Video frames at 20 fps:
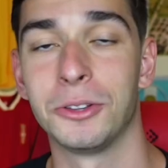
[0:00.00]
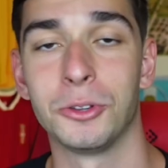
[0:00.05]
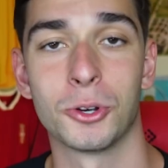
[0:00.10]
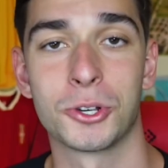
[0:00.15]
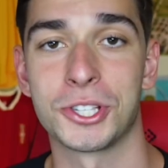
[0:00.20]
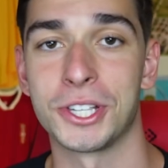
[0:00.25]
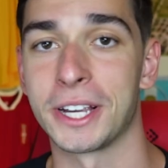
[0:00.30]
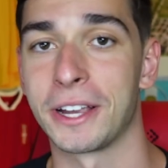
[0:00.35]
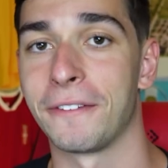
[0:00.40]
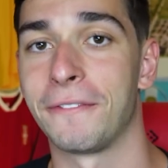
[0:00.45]

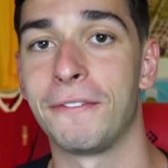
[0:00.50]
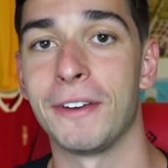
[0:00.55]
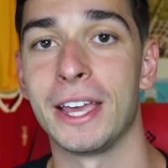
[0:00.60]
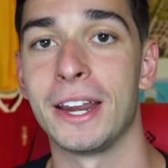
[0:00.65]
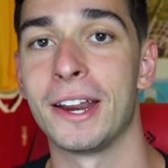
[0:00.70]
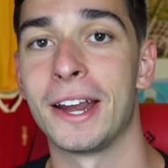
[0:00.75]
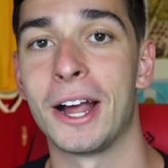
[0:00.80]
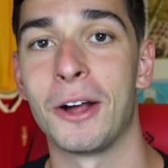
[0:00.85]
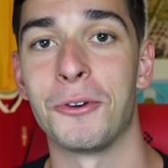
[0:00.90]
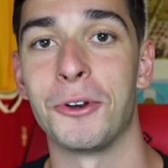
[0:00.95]
looks like a
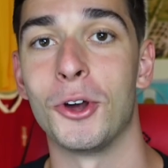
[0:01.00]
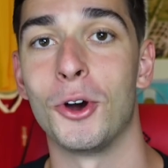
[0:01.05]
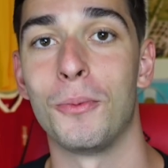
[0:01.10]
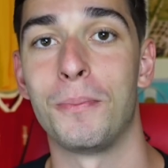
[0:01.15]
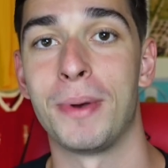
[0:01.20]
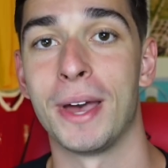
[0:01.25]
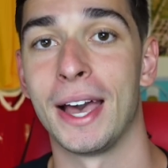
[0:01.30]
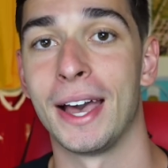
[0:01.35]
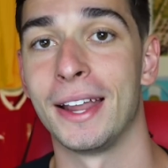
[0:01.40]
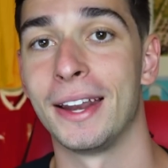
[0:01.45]
faded out
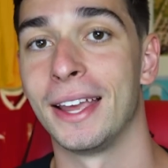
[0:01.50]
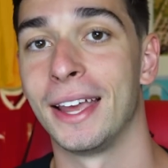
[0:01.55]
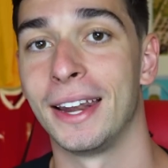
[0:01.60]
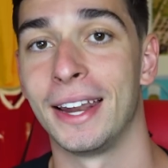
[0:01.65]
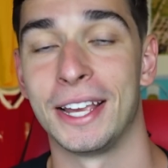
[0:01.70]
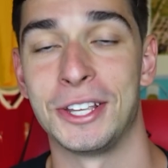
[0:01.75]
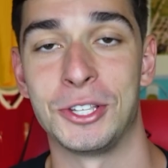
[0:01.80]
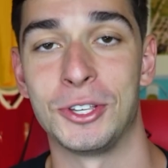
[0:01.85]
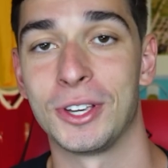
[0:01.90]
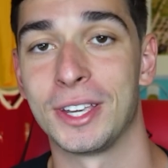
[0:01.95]
notepad, and
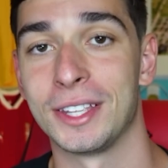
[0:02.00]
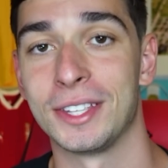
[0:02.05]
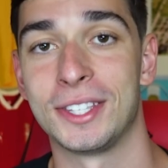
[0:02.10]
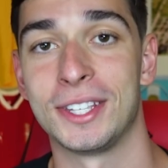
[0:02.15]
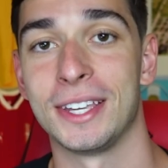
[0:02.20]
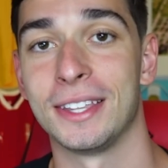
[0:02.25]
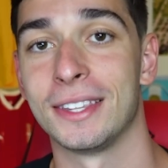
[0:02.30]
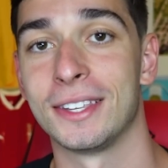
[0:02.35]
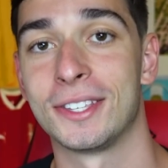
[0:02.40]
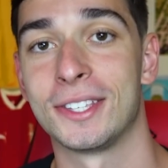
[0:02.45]
as you can
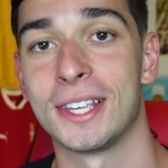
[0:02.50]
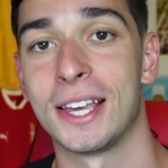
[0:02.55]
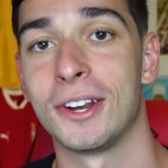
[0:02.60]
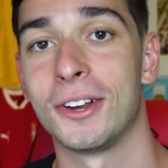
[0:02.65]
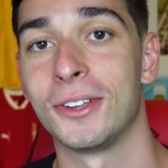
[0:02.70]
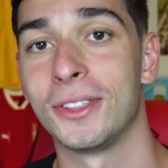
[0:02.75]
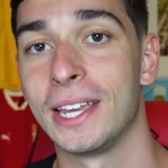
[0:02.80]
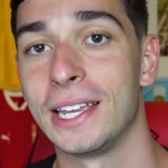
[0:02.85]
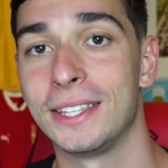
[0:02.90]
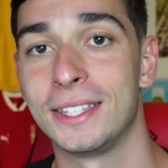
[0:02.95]
see in the
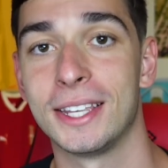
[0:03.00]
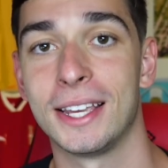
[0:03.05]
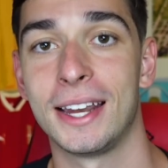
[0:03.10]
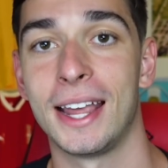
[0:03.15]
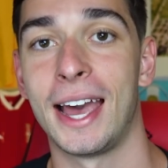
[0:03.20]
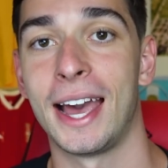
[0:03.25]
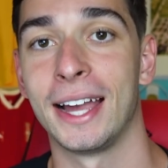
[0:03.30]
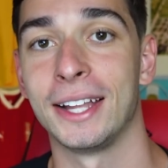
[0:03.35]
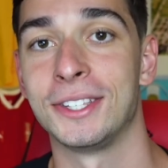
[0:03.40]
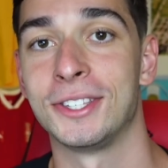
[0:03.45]
center, they did
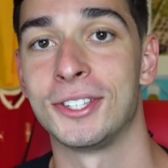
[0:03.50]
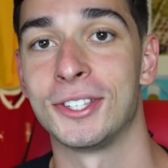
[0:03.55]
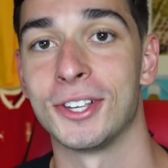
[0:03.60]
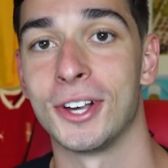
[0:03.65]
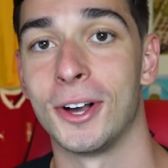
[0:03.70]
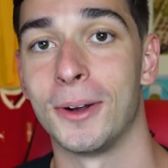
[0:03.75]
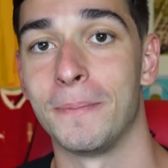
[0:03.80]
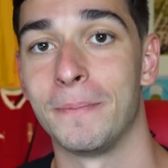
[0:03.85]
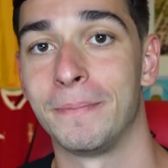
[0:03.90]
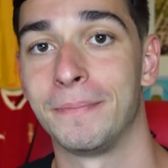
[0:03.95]
add
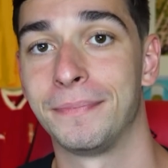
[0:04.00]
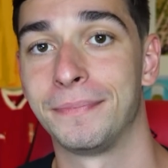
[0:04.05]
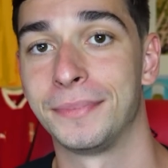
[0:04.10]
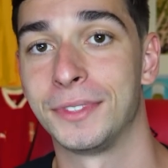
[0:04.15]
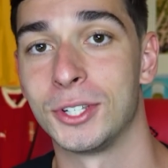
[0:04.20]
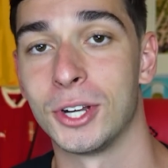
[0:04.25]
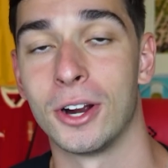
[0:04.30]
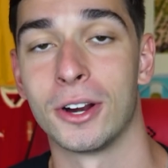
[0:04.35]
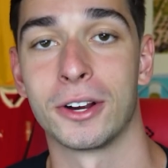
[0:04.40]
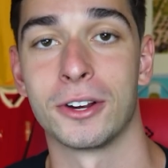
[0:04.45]
some
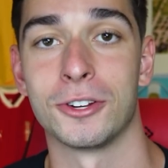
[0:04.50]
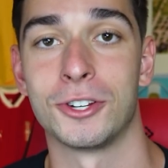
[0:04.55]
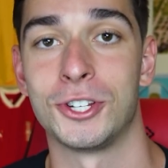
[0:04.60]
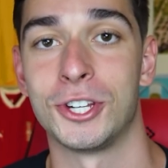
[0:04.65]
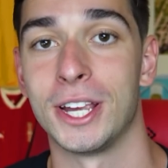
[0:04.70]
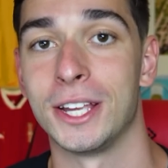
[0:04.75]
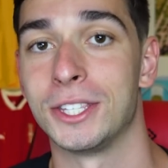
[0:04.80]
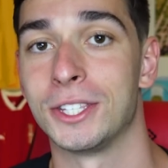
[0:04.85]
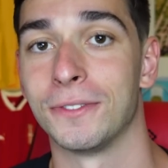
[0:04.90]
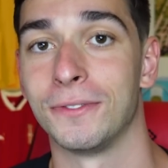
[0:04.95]
darker
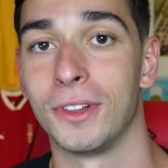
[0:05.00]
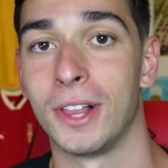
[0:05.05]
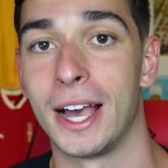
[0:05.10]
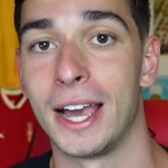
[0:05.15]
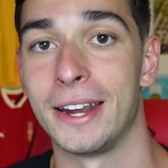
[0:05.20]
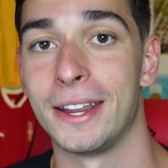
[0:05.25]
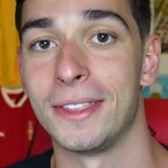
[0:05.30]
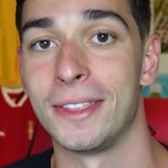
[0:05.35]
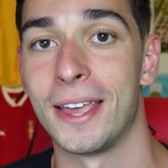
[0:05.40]
shades of line in